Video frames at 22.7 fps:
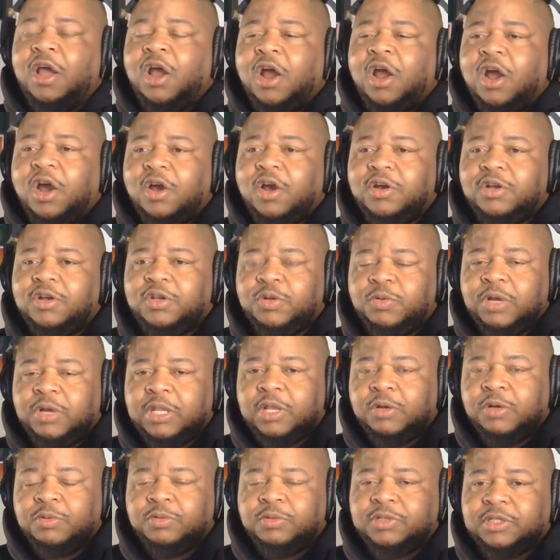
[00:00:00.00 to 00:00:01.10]
her doing
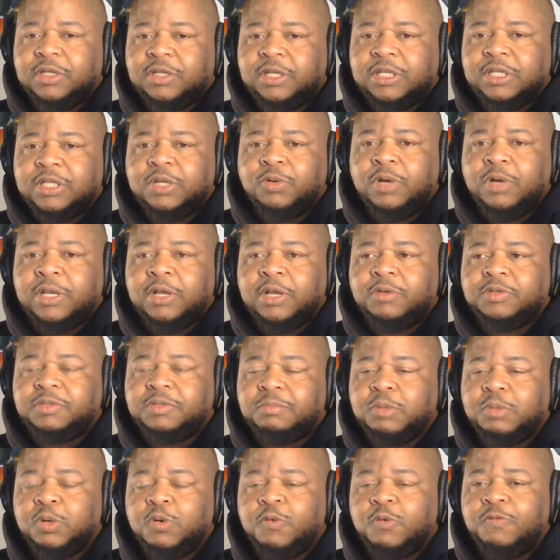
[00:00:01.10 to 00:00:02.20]
those
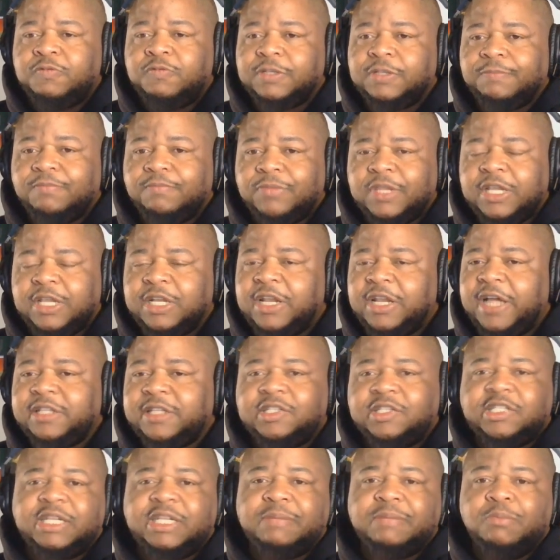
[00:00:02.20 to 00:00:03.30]
moves. You'd like to
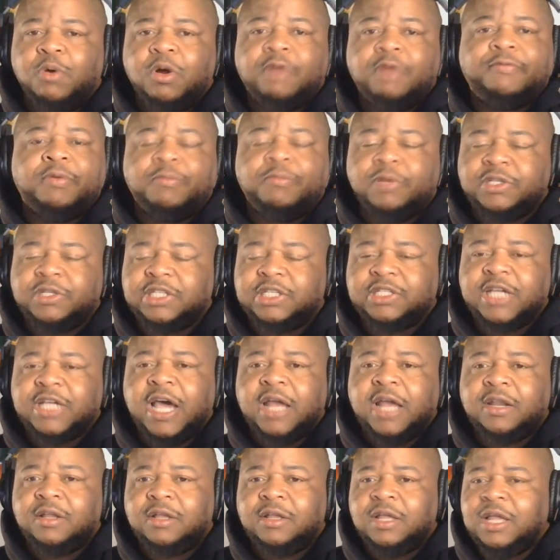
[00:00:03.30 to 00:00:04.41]
see more of it when she's got
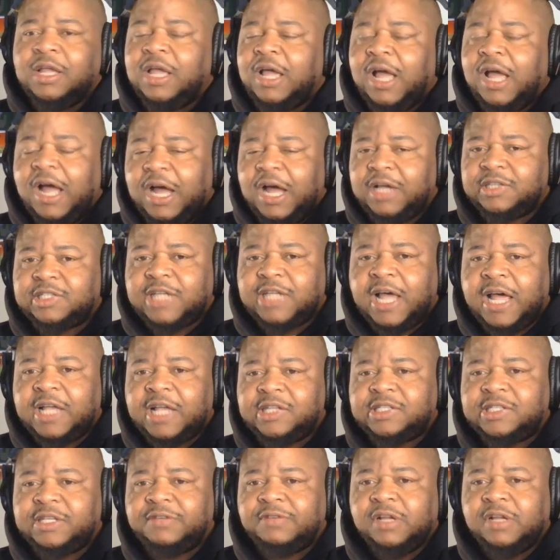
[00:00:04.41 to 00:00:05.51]
a size
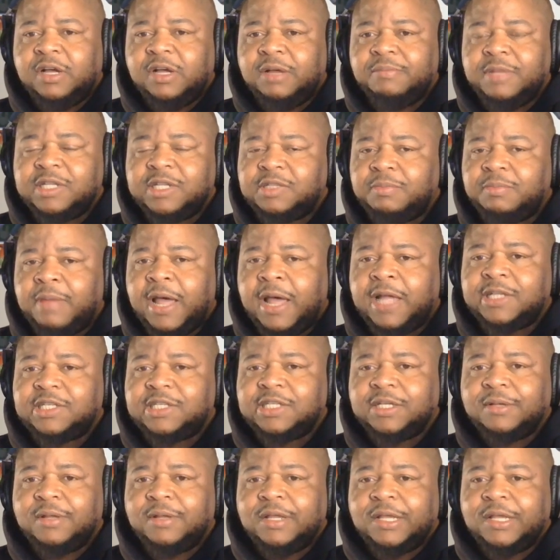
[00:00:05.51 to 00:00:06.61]
mismatch.
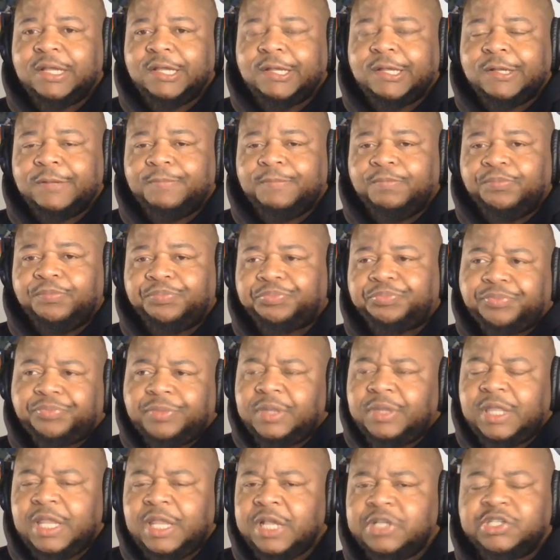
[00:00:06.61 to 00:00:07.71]

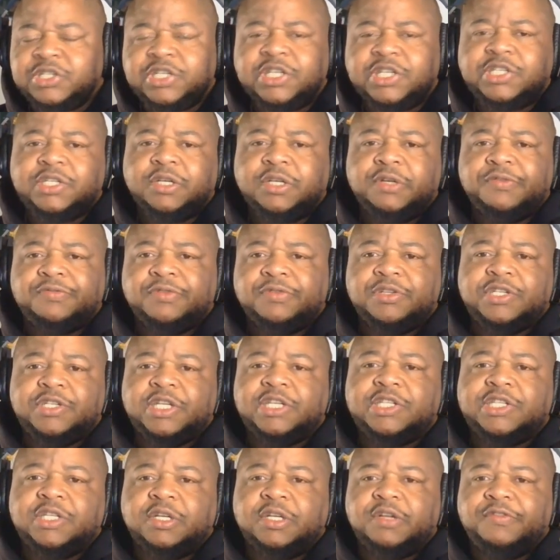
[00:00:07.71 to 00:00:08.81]
She should
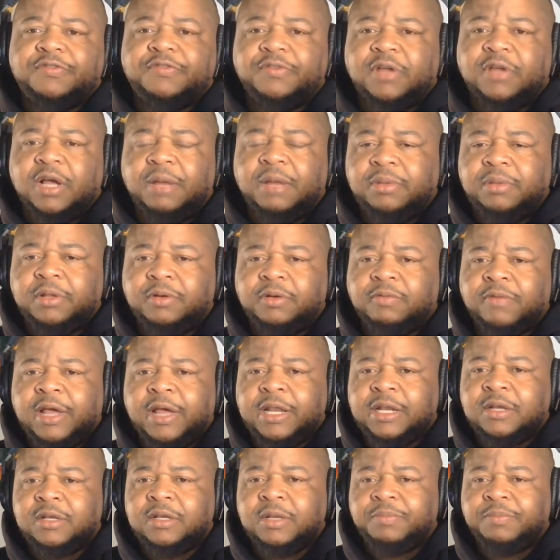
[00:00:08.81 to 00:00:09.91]
have
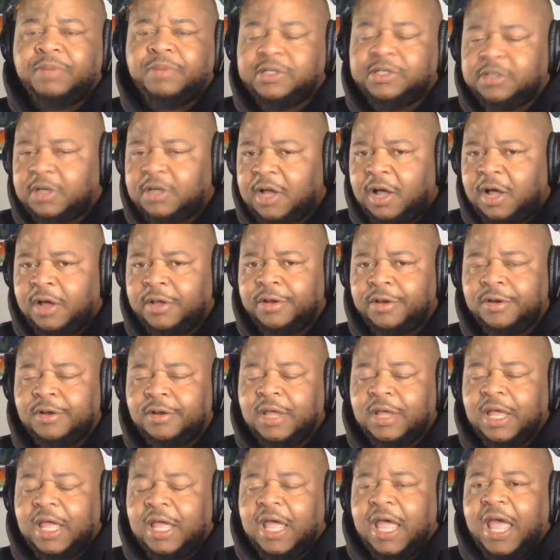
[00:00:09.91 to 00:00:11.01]
obliterated Napisha Collier,
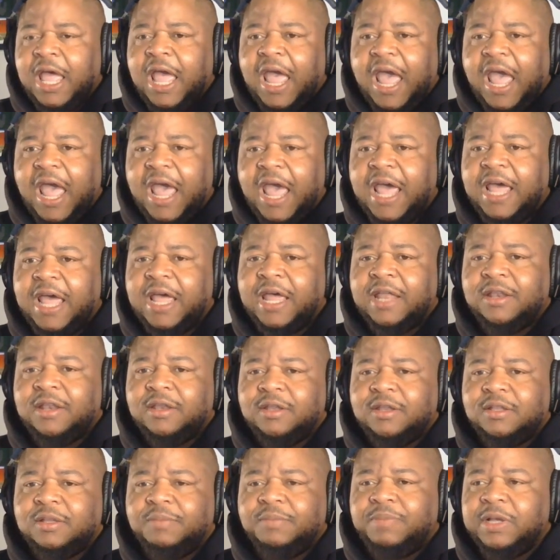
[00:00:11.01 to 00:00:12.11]
and
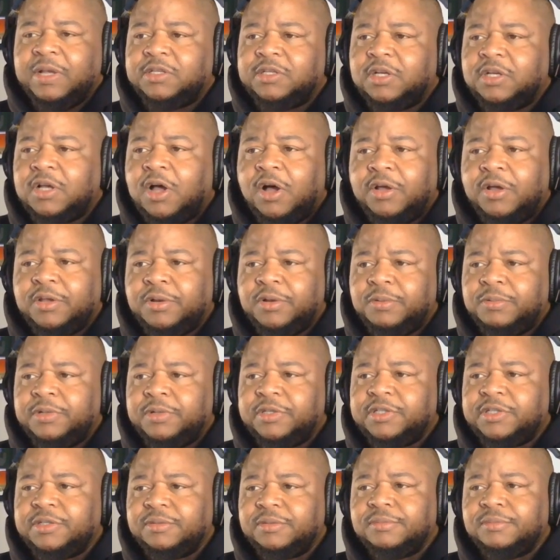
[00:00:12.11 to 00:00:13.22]
Napisha Collier was